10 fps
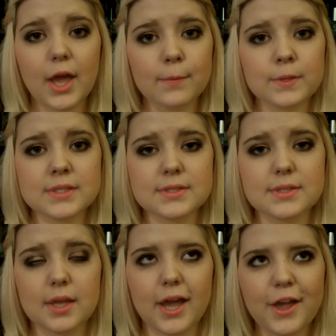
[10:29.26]
I hope you guys,
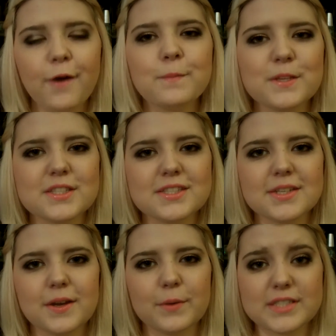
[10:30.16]
I hope this
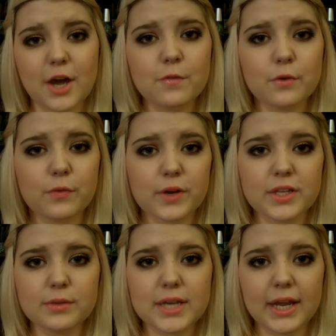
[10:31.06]
was helpful for
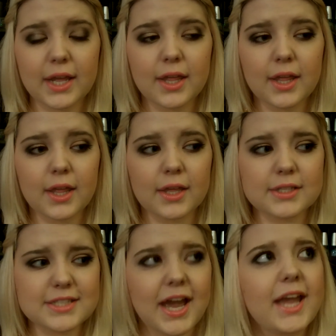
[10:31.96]
you Dinah.
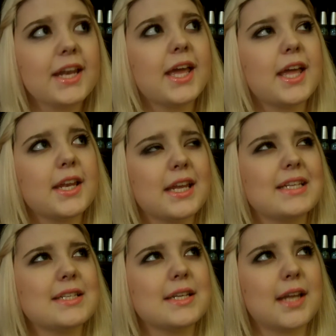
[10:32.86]
Tina
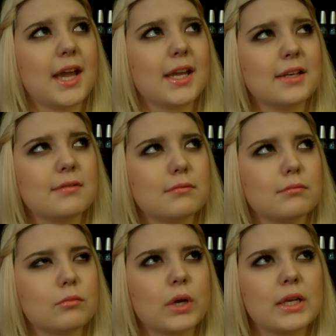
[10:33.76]
99
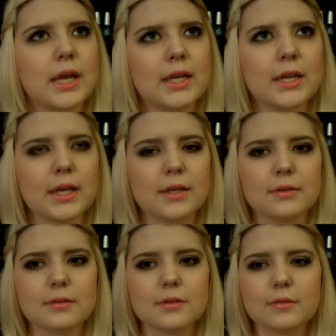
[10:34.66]
199
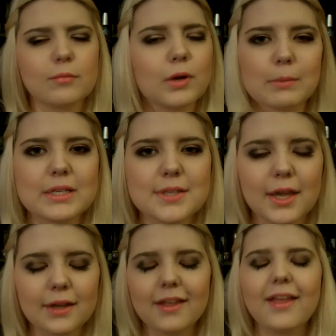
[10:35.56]
what am I
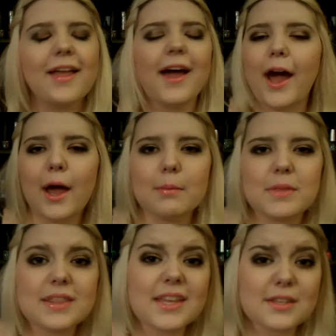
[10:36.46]
saying? Um,
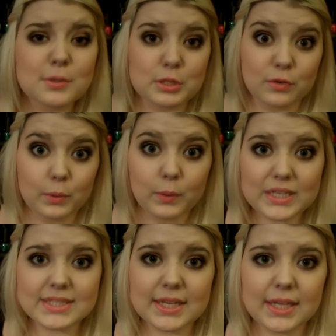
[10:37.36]
thank you so much for
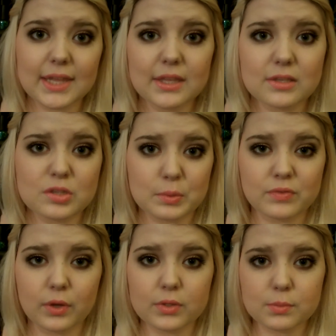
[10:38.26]
requesting again. Thank you so much
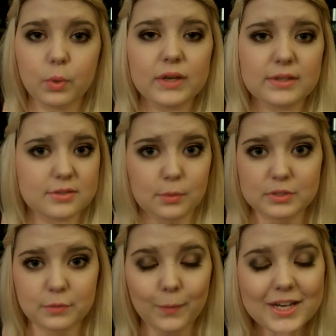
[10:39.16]
for your support. Thanks so
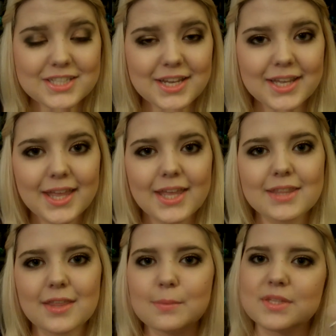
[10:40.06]
much for watching.
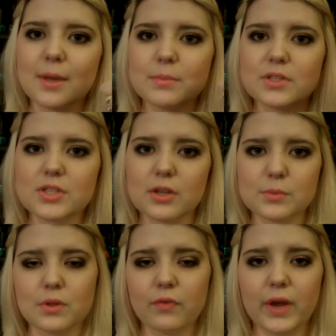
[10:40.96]
Thumbs up, share this
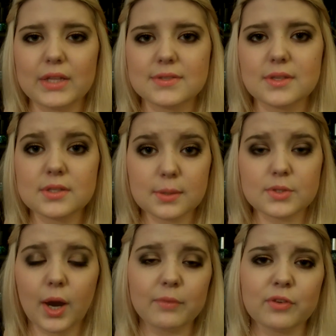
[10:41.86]
with your friends,
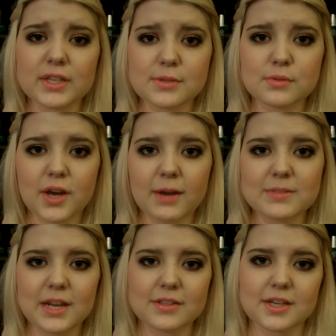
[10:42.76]
subscribe if you're not
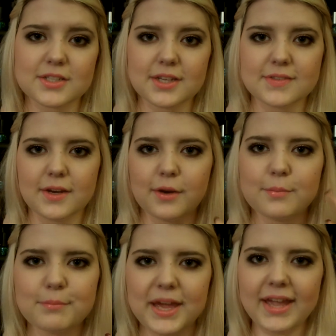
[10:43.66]
subscribed, and I'll talk to you guys later.
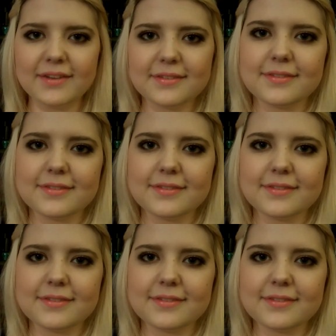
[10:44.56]
Bye.